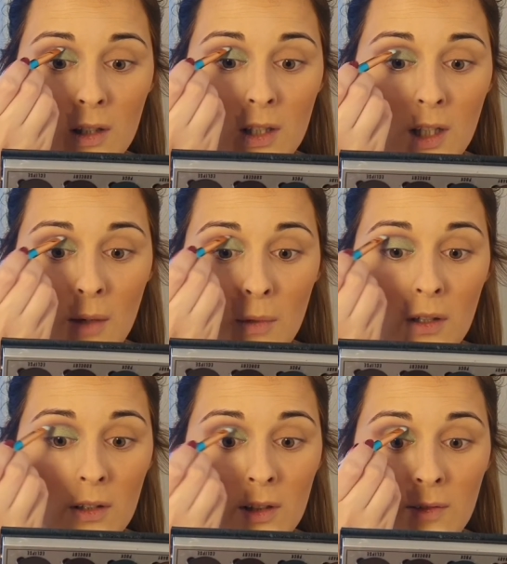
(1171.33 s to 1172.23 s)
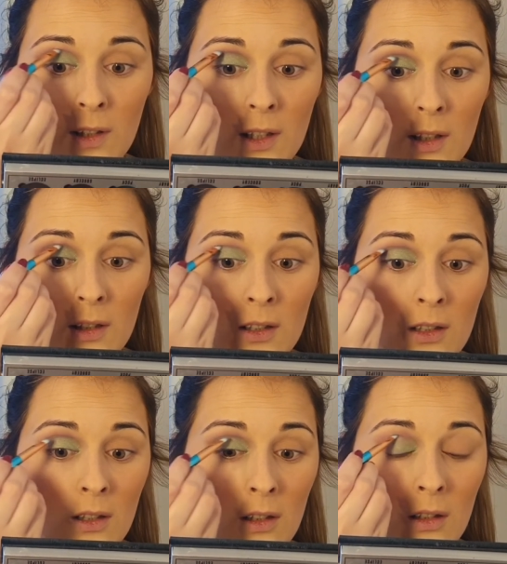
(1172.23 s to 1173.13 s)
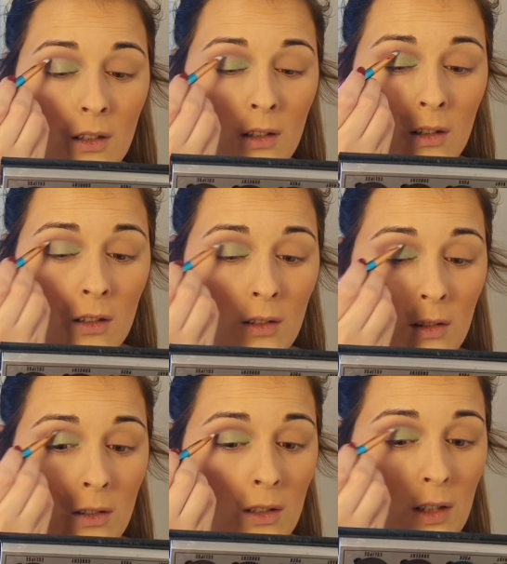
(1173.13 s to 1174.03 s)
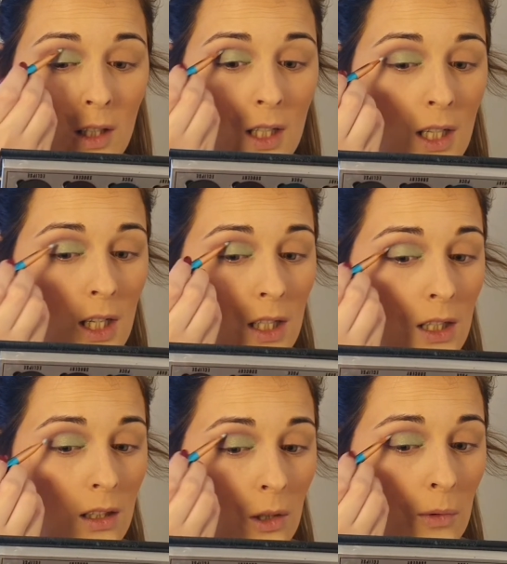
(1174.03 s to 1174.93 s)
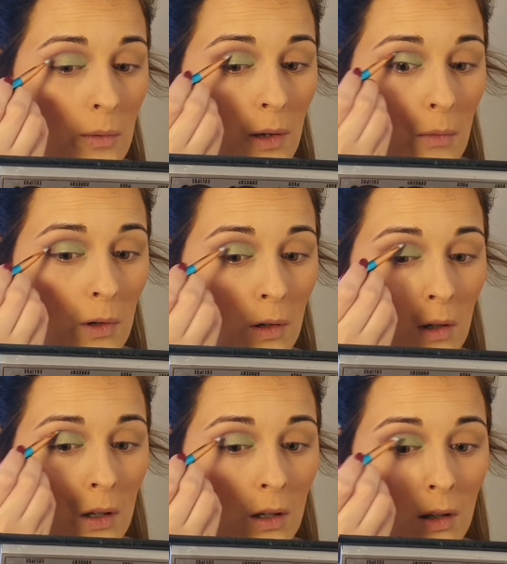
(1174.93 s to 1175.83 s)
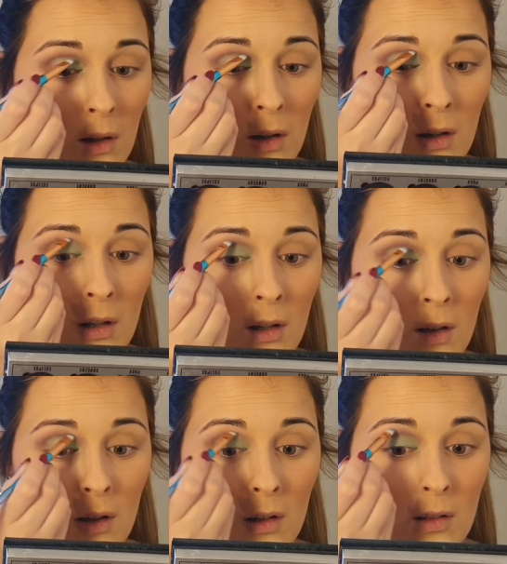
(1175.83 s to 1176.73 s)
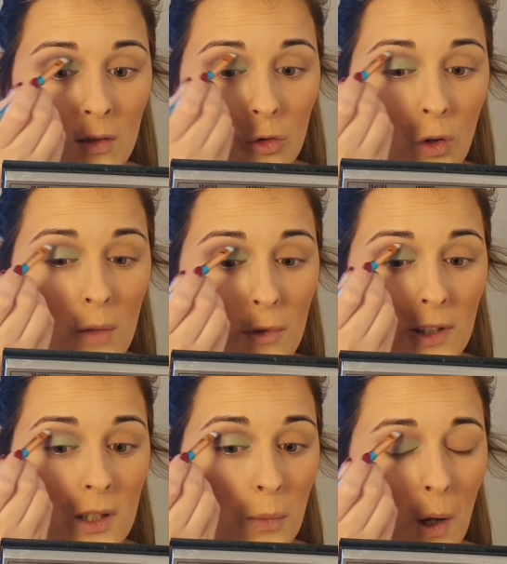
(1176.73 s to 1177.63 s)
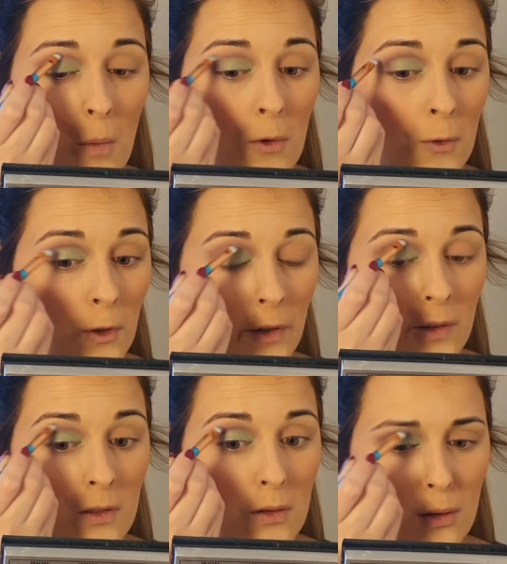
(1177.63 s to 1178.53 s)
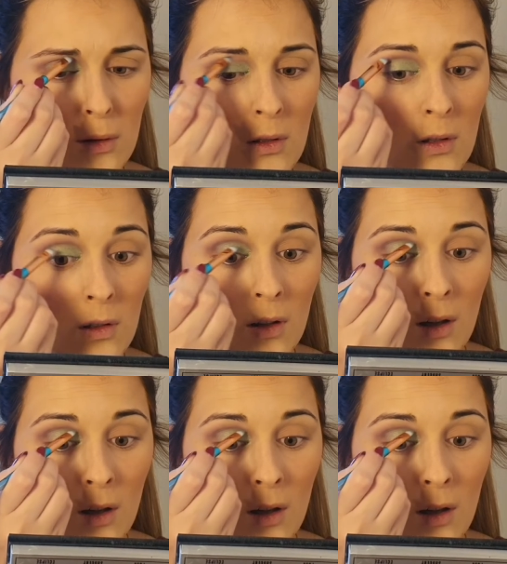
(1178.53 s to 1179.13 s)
dab it over this just to neaten it up a bit more. Try and bring this purple through. It's just not.